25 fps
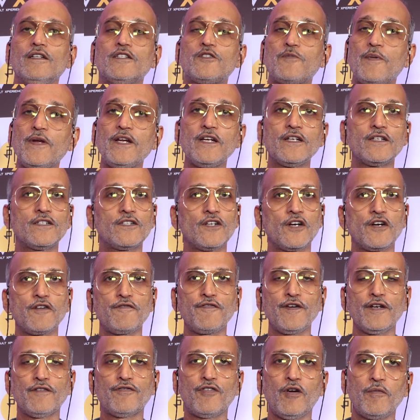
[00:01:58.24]
It's been
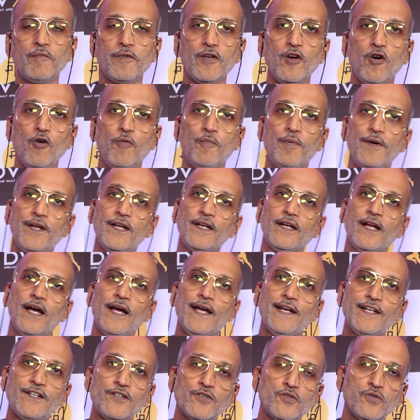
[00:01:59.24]
terrific from the opening
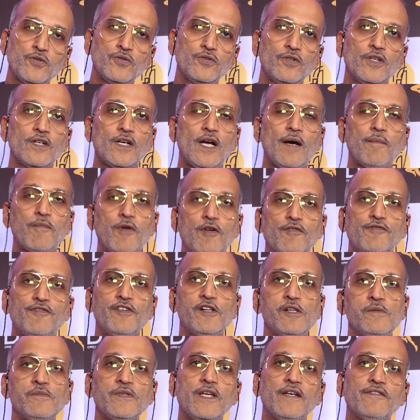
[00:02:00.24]
night to a couple of
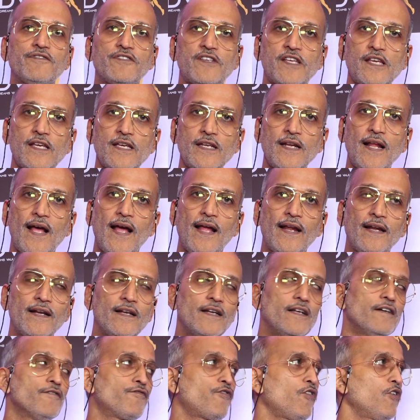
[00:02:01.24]
films I've seen,
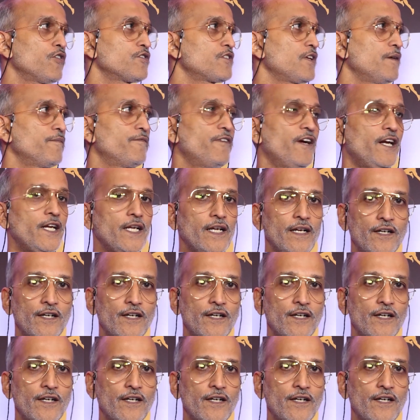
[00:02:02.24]
and of course some very